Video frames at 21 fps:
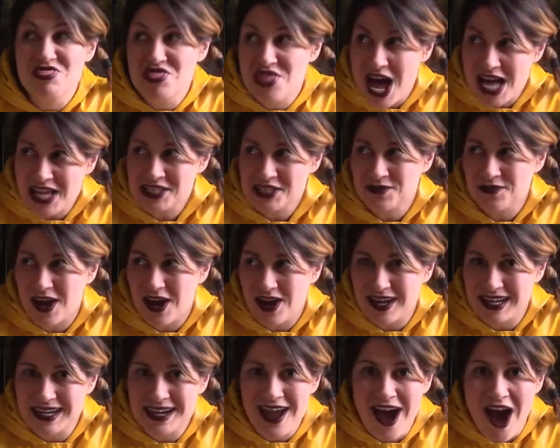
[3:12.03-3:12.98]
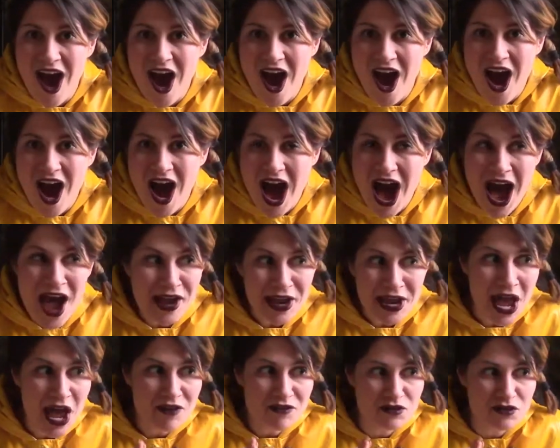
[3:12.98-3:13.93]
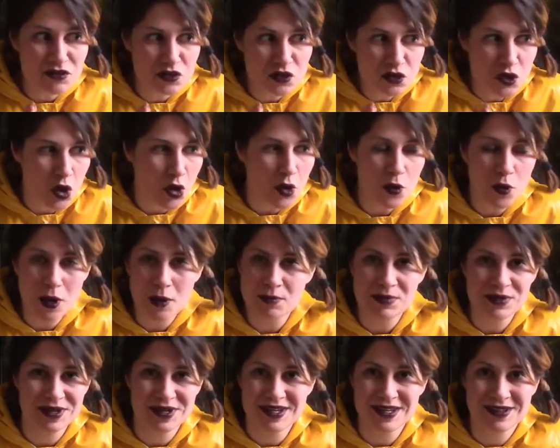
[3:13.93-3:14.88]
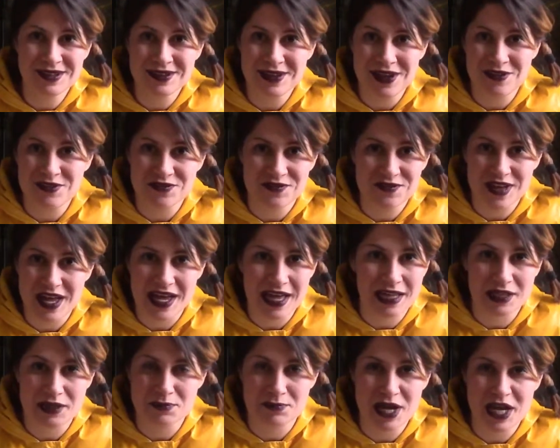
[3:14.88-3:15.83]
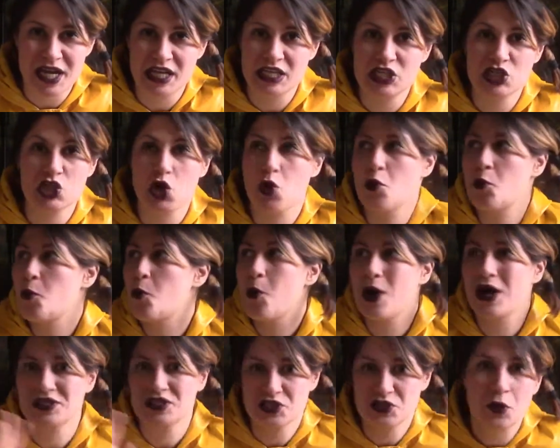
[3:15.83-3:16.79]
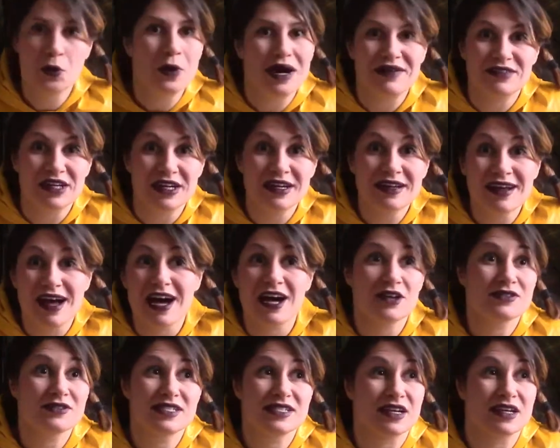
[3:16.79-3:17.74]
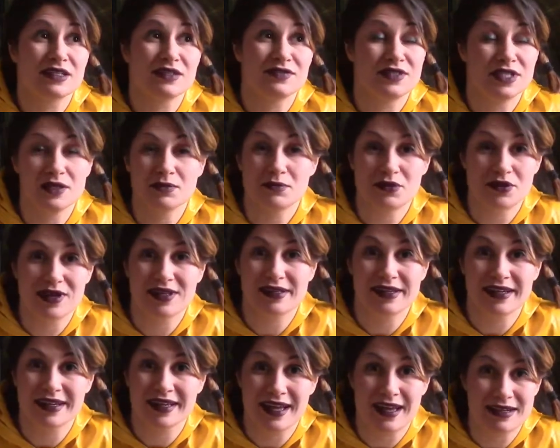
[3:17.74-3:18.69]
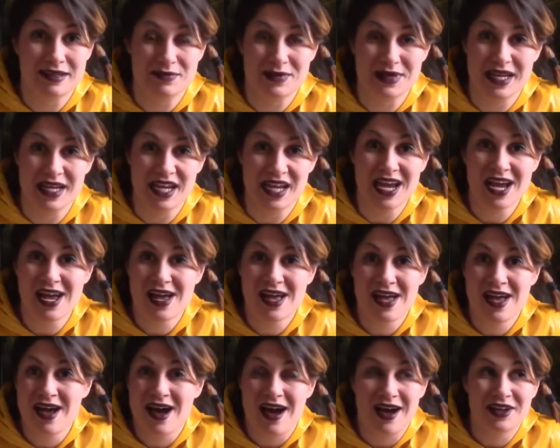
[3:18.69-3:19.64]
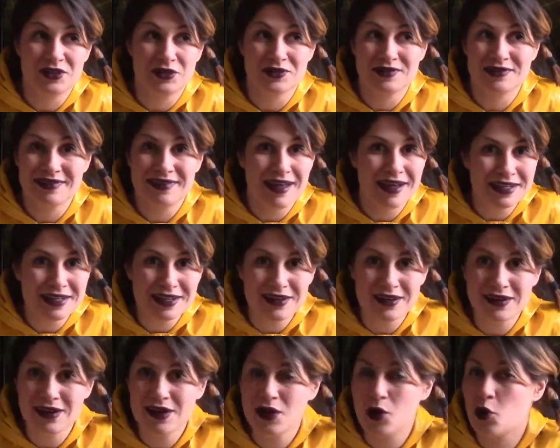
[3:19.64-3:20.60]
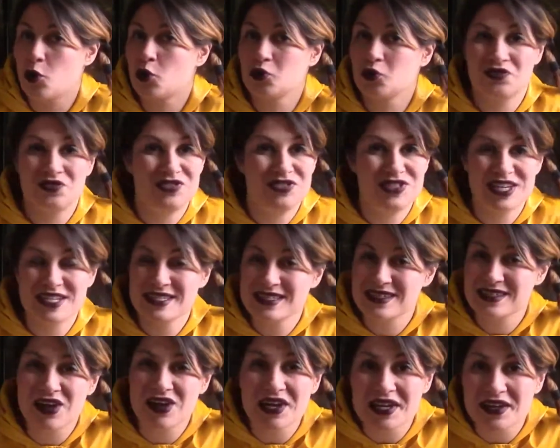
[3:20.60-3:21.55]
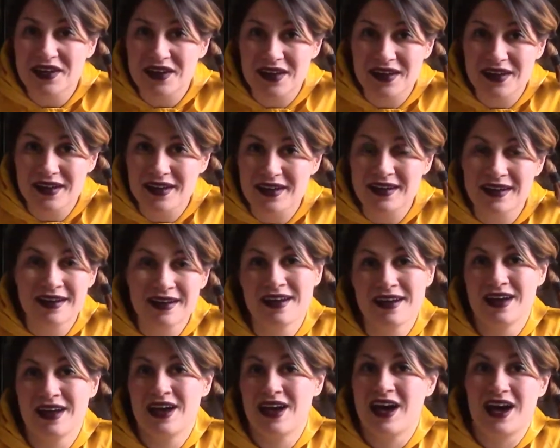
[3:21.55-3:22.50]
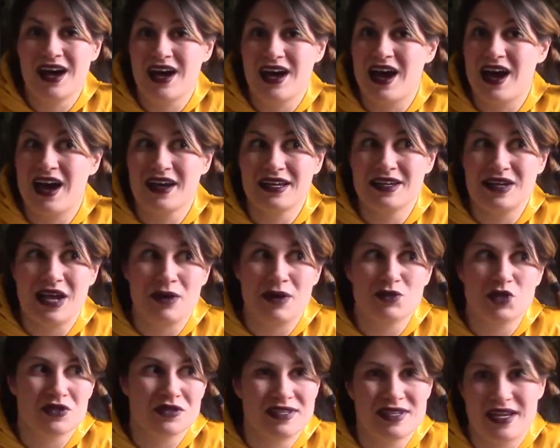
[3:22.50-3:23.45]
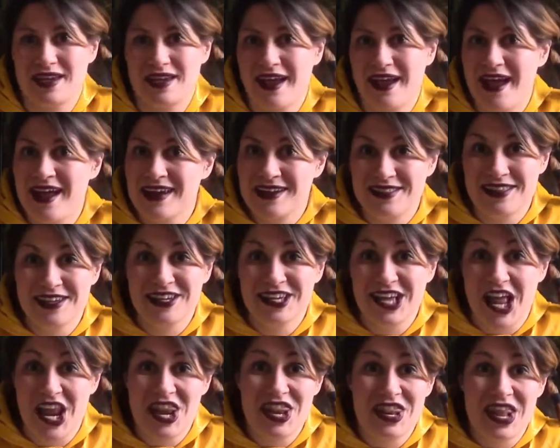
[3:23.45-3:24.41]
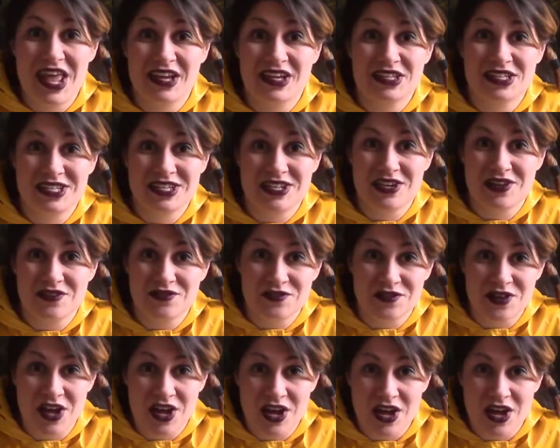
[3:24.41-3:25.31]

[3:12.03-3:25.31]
That's fine. I have no opinion of Ellen Page whatsoever outside of the Umbrella Academy. I don't like her or dislike her. I'm not saying anything negative